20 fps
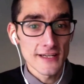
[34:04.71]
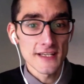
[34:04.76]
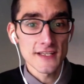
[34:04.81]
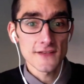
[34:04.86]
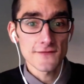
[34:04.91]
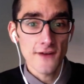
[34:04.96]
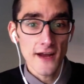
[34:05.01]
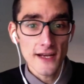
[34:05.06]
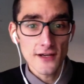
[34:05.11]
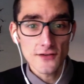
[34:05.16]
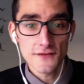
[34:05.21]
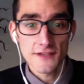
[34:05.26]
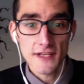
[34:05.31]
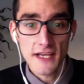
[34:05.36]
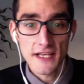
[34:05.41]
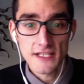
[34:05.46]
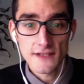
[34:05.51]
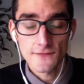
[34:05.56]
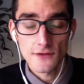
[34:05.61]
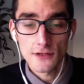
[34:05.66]
Now, in his final
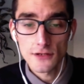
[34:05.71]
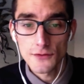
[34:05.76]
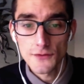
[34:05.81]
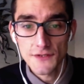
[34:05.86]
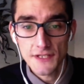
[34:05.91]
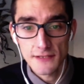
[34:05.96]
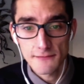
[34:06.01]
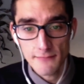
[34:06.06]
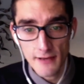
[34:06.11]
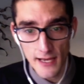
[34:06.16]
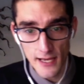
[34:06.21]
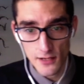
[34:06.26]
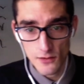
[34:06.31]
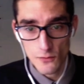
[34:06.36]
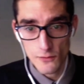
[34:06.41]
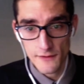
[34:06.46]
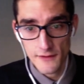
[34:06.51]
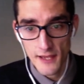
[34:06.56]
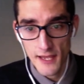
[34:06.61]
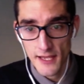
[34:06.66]
days of a losing
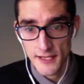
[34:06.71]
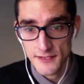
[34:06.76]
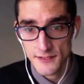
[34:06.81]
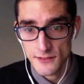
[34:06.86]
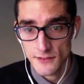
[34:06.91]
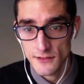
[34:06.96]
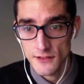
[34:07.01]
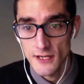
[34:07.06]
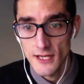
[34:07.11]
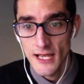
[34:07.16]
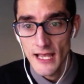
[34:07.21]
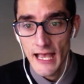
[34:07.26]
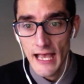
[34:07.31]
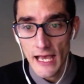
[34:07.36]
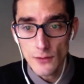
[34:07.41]
battle with cancer,